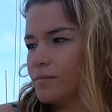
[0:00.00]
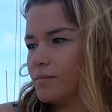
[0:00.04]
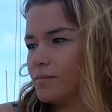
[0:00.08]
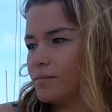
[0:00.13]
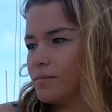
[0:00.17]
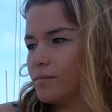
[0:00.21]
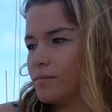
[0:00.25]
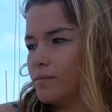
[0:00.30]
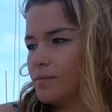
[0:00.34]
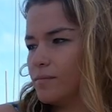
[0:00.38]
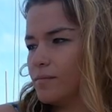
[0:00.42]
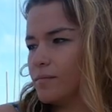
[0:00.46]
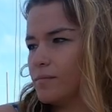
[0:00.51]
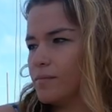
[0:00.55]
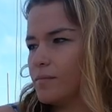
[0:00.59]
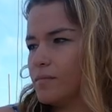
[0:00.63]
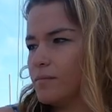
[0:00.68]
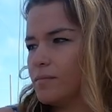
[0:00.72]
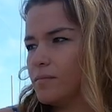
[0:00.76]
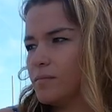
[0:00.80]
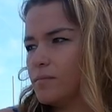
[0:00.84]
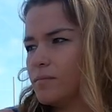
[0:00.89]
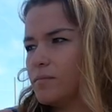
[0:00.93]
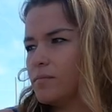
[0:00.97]

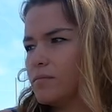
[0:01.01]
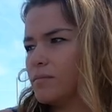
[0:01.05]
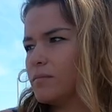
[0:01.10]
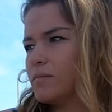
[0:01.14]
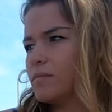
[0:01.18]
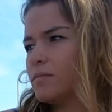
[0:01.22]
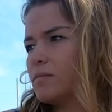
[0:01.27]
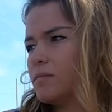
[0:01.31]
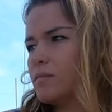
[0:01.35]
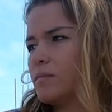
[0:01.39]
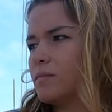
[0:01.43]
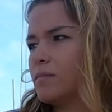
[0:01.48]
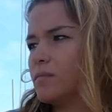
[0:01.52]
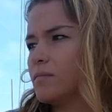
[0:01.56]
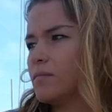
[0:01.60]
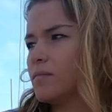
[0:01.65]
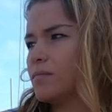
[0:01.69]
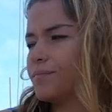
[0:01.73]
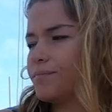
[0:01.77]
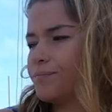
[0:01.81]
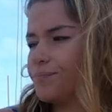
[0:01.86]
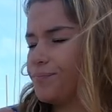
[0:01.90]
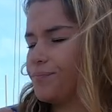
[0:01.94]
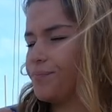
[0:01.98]

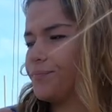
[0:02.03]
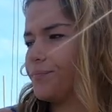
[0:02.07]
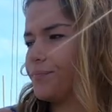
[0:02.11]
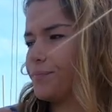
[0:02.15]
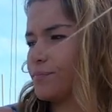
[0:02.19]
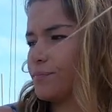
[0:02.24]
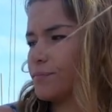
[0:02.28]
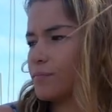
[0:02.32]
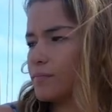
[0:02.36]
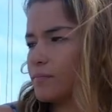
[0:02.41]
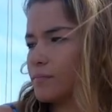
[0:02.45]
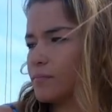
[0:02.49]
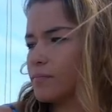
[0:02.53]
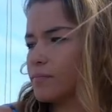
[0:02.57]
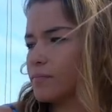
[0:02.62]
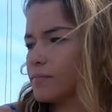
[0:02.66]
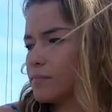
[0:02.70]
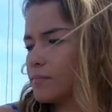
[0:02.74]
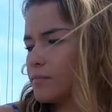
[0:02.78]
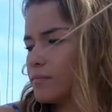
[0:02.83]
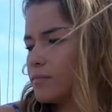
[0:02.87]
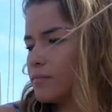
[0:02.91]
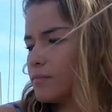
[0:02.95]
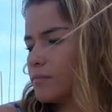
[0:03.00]

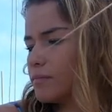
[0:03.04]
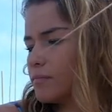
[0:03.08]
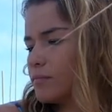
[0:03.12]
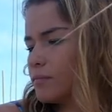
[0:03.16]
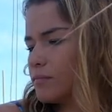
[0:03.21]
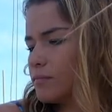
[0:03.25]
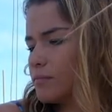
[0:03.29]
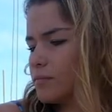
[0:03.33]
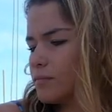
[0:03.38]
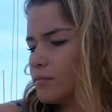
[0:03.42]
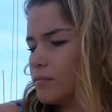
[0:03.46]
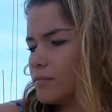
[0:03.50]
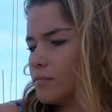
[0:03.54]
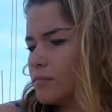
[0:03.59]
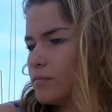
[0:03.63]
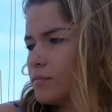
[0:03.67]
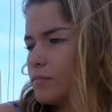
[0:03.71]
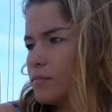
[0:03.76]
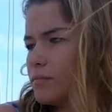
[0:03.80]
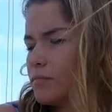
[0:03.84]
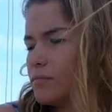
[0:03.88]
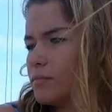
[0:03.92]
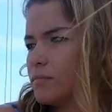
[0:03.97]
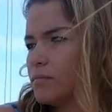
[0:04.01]

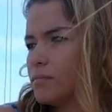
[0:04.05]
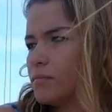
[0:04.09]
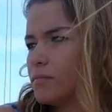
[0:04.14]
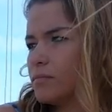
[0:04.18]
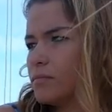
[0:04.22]
No words are spoken by the person on screen.